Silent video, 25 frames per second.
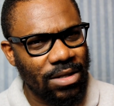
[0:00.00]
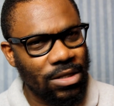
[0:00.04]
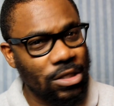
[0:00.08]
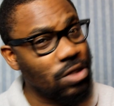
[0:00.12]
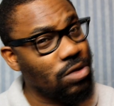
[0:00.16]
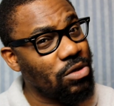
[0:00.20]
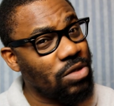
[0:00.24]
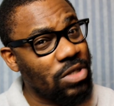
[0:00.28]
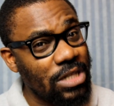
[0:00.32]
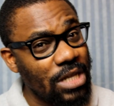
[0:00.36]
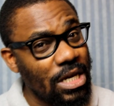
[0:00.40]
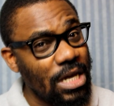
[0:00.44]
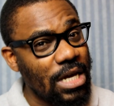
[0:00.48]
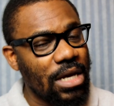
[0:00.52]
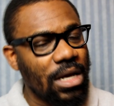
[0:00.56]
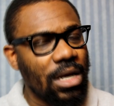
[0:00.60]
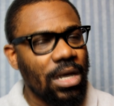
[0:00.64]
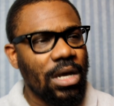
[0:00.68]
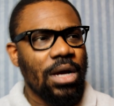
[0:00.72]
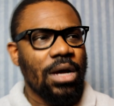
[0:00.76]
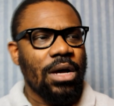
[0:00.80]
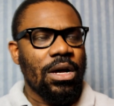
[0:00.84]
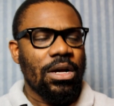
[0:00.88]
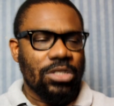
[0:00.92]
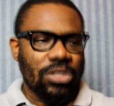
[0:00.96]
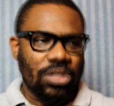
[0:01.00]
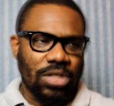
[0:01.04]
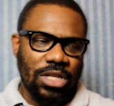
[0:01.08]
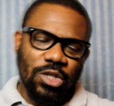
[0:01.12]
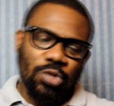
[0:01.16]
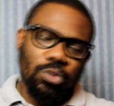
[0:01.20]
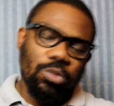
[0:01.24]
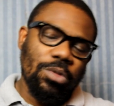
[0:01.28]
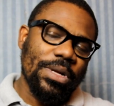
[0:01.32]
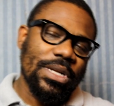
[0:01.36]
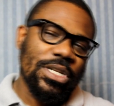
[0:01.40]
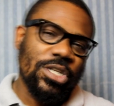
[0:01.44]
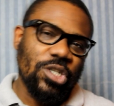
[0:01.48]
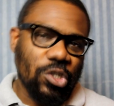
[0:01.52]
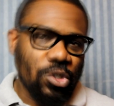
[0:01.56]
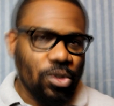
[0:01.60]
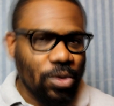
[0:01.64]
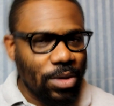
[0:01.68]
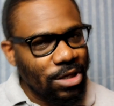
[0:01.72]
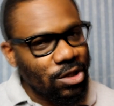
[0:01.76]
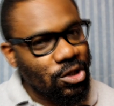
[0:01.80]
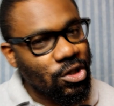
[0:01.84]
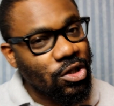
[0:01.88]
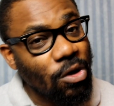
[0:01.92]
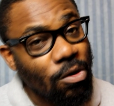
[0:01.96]
Do you see? So this woman is
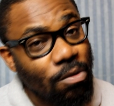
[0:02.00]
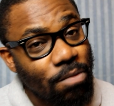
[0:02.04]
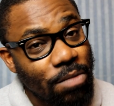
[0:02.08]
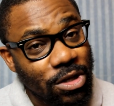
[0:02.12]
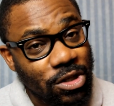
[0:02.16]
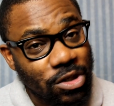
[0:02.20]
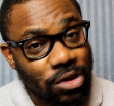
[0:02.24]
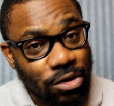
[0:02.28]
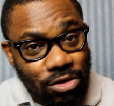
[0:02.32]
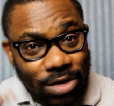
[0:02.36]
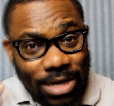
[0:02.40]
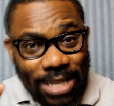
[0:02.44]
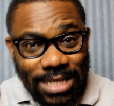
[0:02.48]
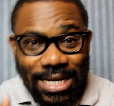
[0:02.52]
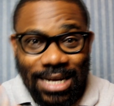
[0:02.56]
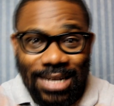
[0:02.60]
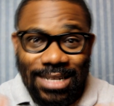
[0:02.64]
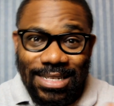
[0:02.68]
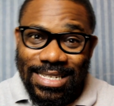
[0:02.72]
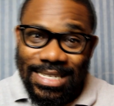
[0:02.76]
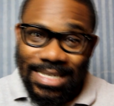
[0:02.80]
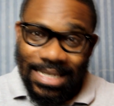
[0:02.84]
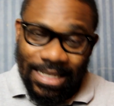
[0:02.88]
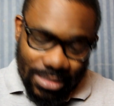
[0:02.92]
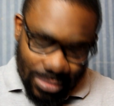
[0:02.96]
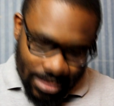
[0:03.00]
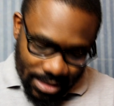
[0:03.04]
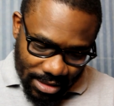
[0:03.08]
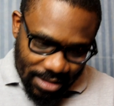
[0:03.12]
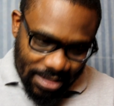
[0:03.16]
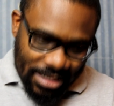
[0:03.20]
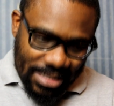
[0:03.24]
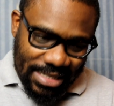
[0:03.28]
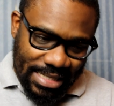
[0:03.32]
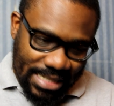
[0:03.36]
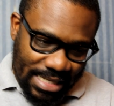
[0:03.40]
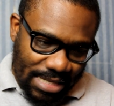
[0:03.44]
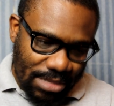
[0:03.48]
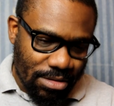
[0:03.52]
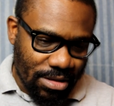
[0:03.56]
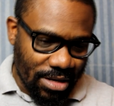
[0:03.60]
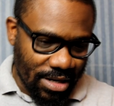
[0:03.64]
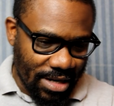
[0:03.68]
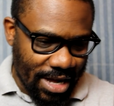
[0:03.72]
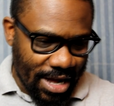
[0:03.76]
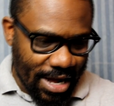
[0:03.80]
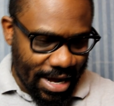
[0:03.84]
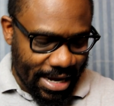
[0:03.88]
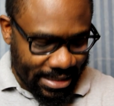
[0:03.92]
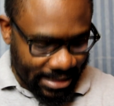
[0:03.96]
doing so much to try to conceal the
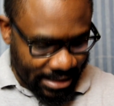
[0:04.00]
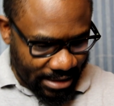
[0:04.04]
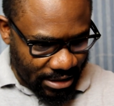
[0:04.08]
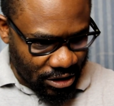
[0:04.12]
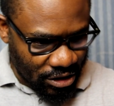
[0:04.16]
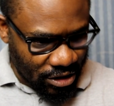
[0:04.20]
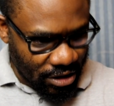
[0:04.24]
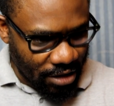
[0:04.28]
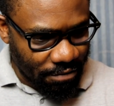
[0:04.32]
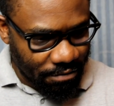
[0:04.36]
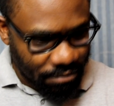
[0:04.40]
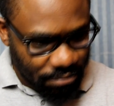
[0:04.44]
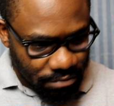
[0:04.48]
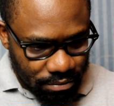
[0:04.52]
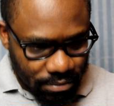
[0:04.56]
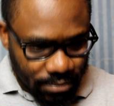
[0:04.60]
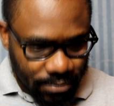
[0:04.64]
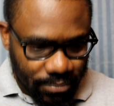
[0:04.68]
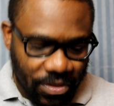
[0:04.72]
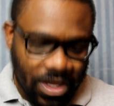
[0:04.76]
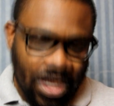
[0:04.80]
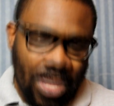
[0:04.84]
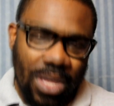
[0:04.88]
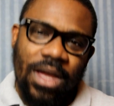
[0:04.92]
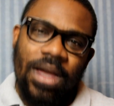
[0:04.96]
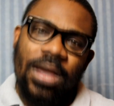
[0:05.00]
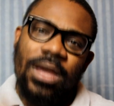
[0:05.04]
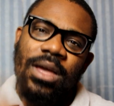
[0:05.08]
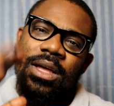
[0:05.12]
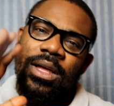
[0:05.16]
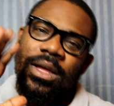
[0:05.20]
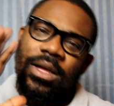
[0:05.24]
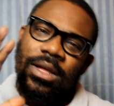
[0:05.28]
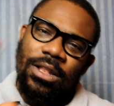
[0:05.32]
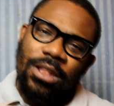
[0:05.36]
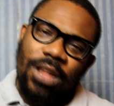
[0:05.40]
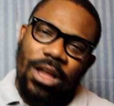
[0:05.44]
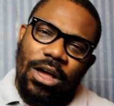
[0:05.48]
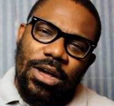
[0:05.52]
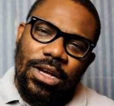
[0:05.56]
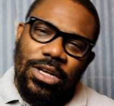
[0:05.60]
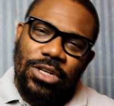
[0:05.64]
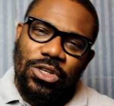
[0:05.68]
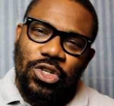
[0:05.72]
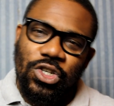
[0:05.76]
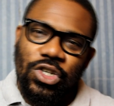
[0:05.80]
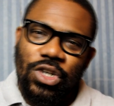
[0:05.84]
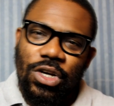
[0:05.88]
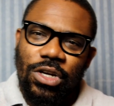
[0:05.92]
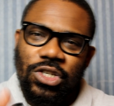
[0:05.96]
lies and stuff. Long
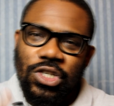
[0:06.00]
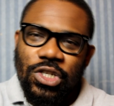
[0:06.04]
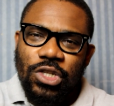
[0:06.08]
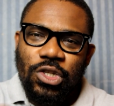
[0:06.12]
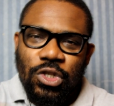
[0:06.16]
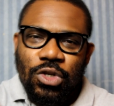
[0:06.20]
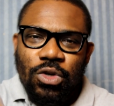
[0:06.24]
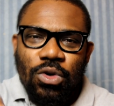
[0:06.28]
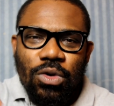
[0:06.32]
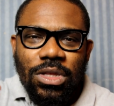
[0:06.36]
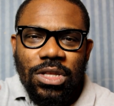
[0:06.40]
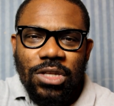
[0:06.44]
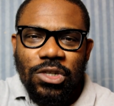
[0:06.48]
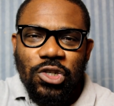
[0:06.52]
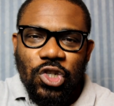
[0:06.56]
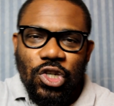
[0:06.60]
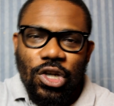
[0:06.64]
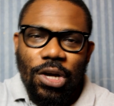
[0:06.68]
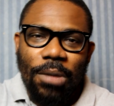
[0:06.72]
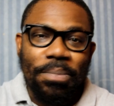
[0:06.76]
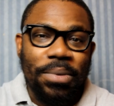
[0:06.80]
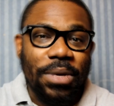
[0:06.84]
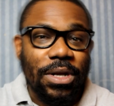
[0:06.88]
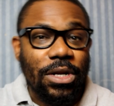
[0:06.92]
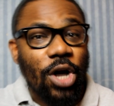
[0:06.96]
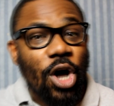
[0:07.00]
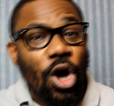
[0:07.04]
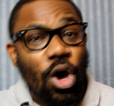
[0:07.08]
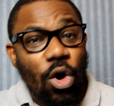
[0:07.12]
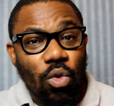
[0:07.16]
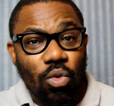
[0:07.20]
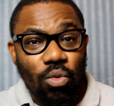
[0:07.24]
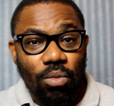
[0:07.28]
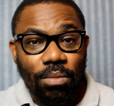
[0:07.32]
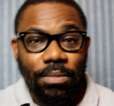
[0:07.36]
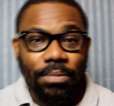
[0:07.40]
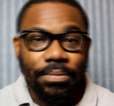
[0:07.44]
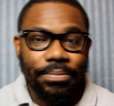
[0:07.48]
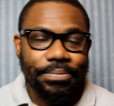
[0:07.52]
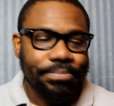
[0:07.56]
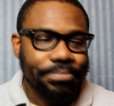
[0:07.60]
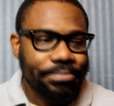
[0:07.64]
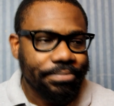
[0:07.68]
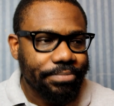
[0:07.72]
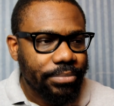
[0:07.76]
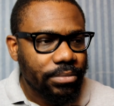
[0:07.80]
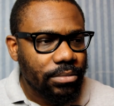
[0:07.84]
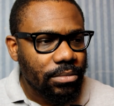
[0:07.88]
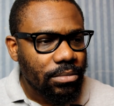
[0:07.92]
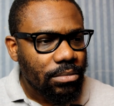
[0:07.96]
and short, she took the shopping home
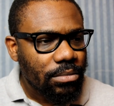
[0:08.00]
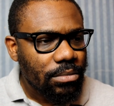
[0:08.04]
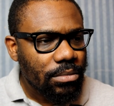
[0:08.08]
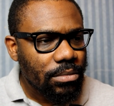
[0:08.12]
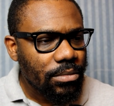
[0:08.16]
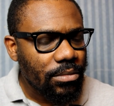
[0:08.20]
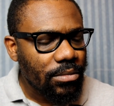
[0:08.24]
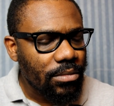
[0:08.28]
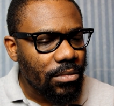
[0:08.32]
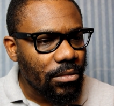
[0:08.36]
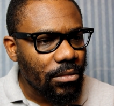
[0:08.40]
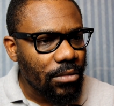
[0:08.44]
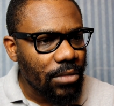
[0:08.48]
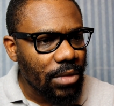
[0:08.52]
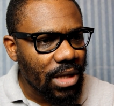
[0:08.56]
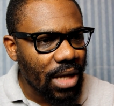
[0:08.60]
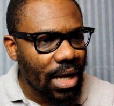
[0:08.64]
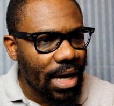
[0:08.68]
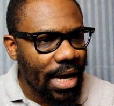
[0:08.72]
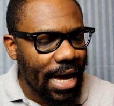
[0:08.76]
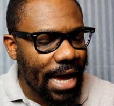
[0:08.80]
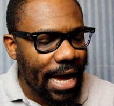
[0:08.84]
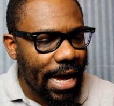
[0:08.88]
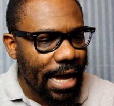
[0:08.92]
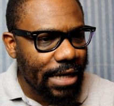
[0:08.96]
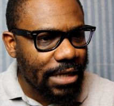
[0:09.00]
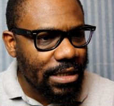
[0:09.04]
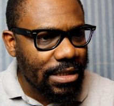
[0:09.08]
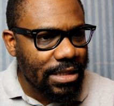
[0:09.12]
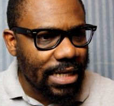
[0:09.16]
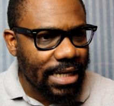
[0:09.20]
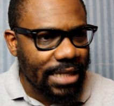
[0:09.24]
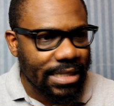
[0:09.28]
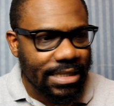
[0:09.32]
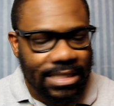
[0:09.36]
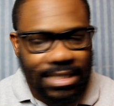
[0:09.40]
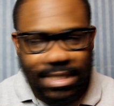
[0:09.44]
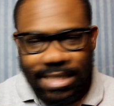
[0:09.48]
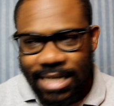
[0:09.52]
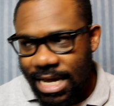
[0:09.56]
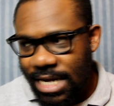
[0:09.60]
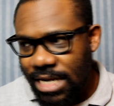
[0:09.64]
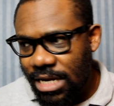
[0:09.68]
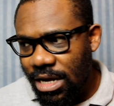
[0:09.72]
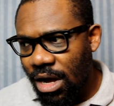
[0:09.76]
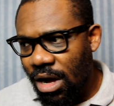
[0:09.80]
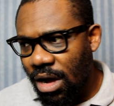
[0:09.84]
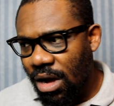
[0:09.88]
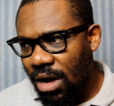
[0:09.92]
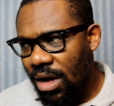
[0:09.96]
and then said,